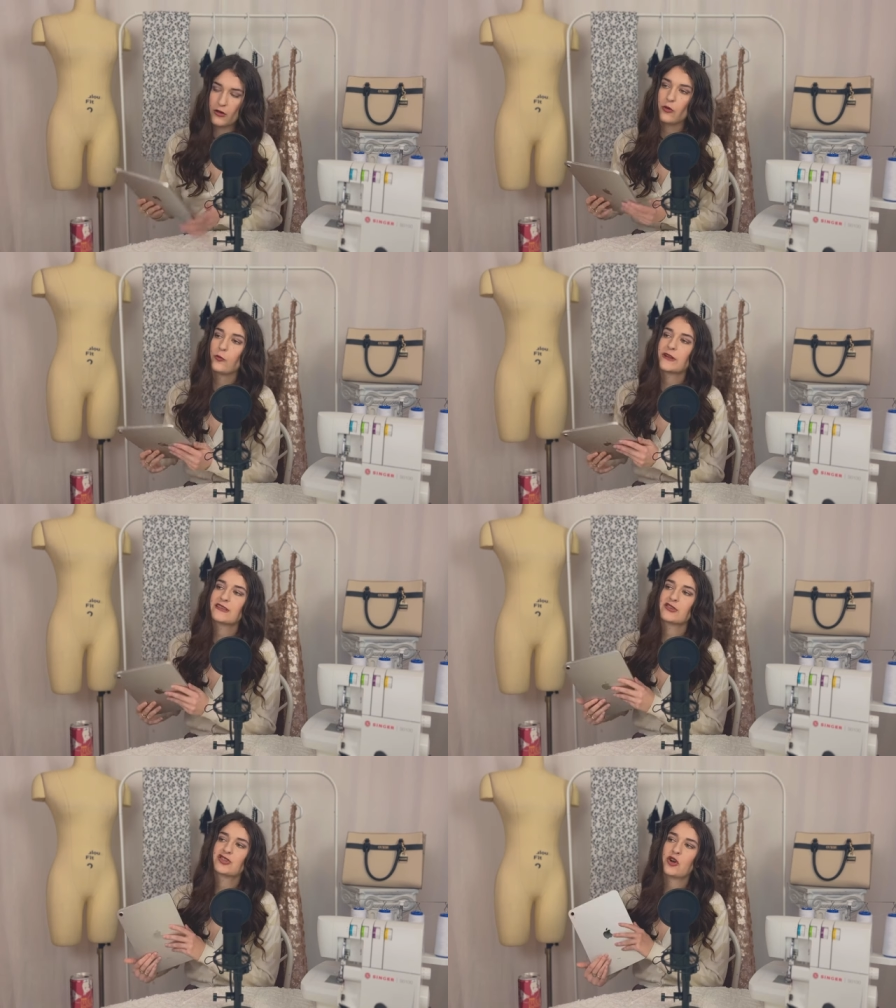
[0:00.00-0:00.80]
With
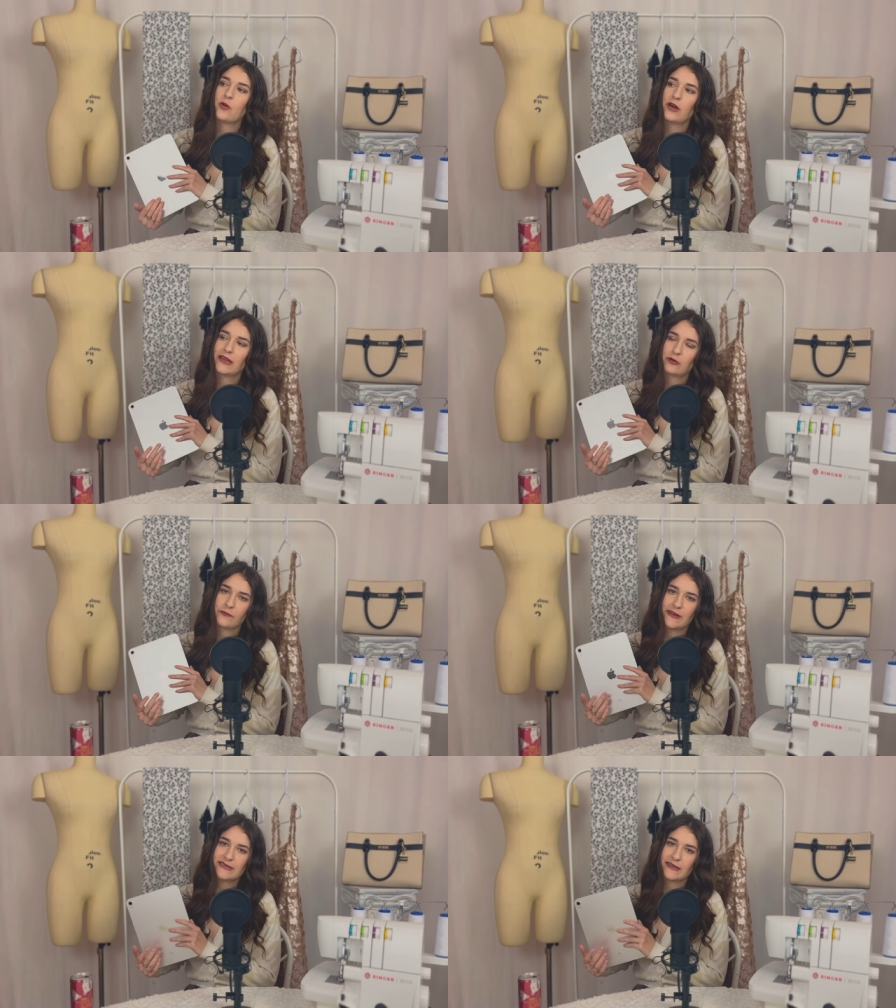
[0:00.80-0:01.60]
sew-on
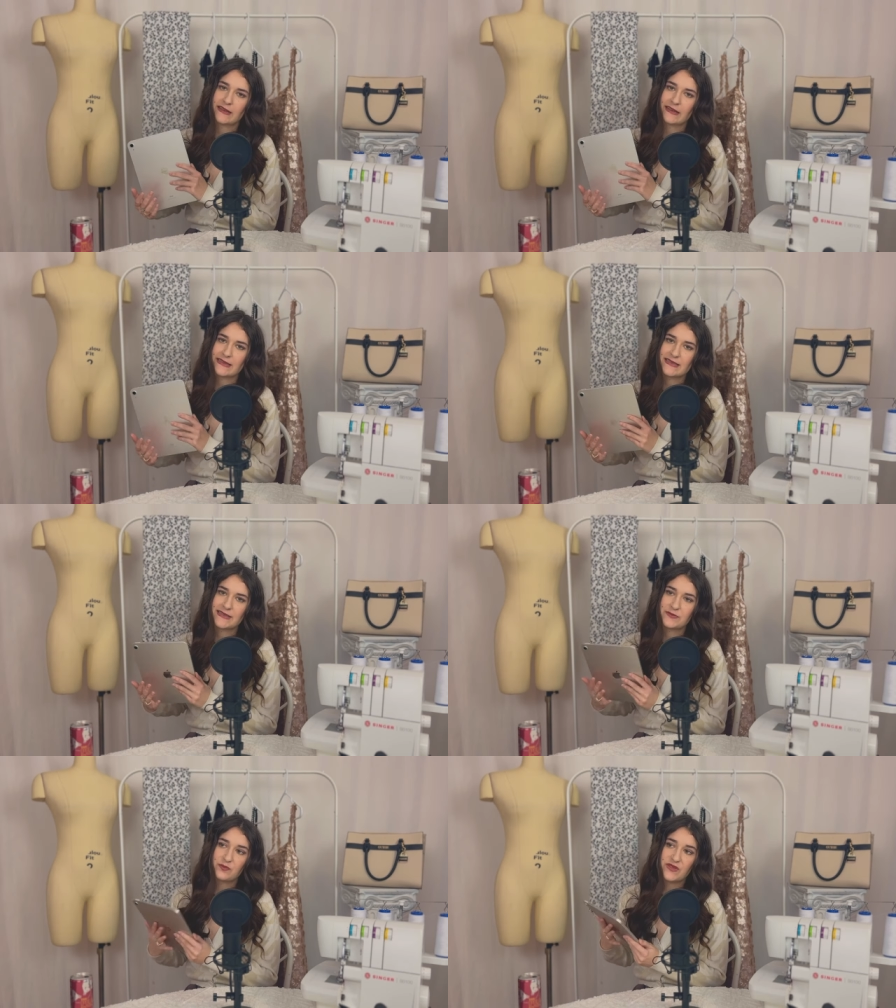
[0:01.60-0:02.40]
interfacing,
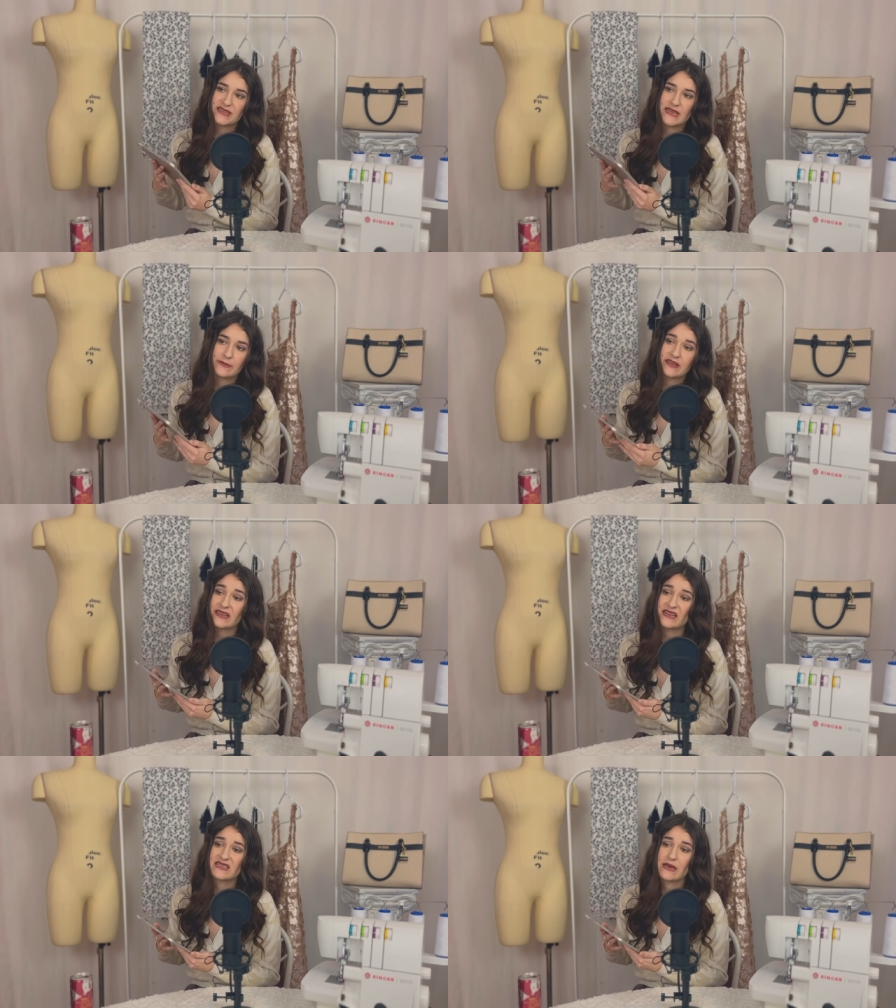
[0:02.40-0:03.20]
it's the same
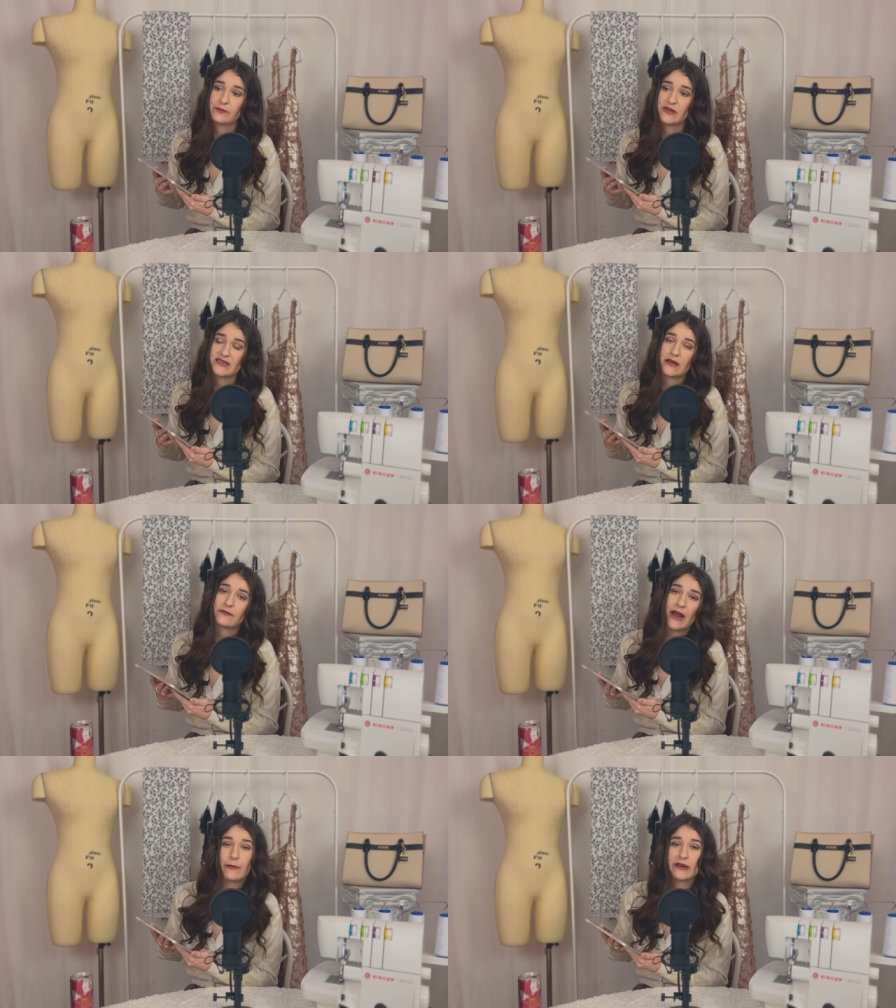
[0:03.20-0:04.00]
thing, except instead
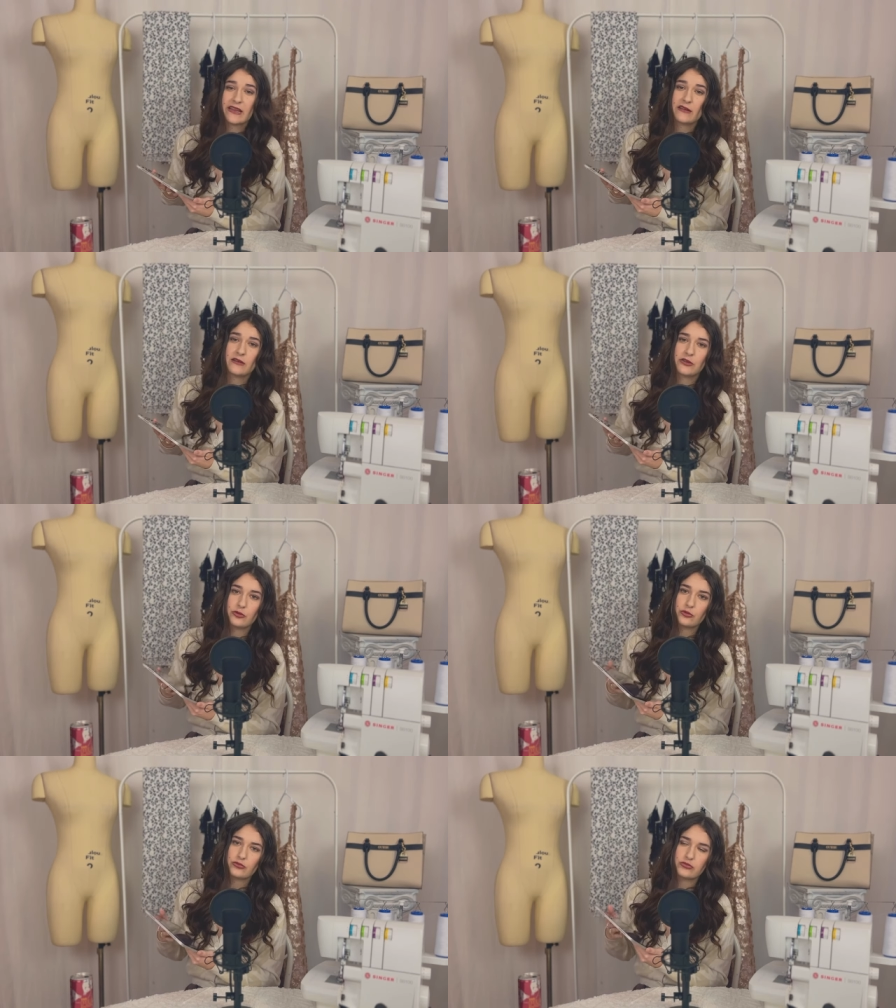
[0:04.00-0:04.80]
of ironing it,
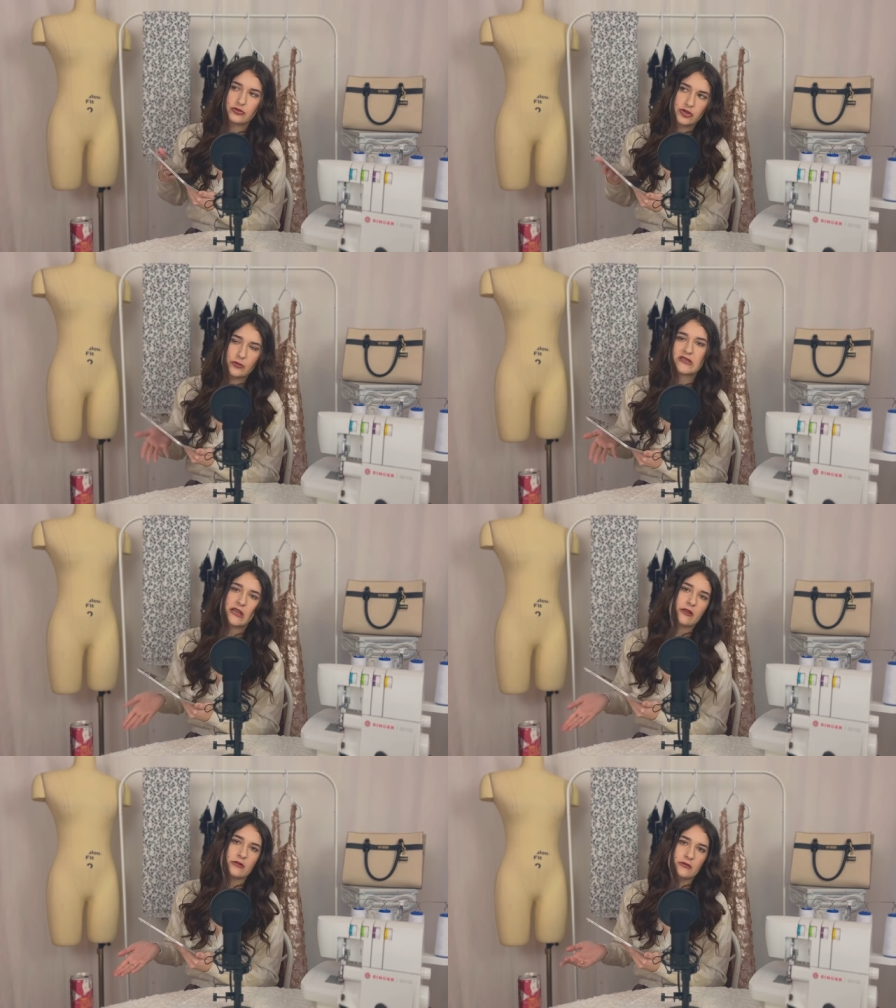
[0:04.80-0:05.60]
you sew it
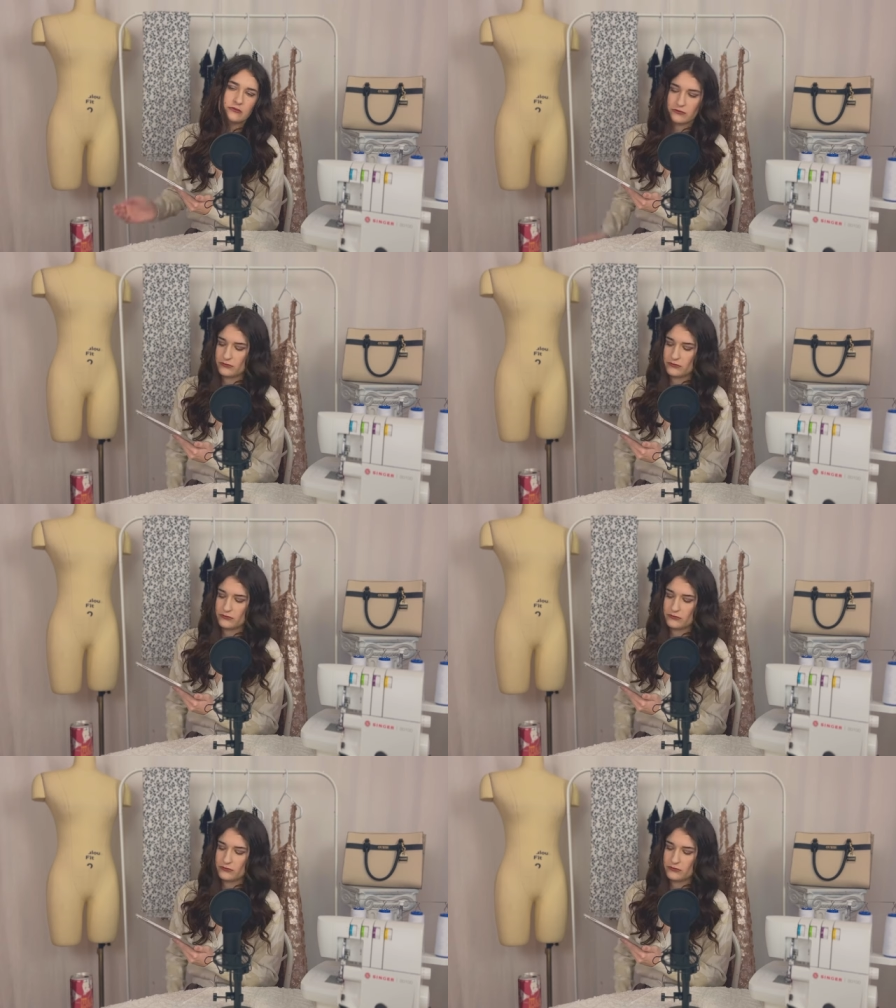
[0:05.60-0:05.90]
together.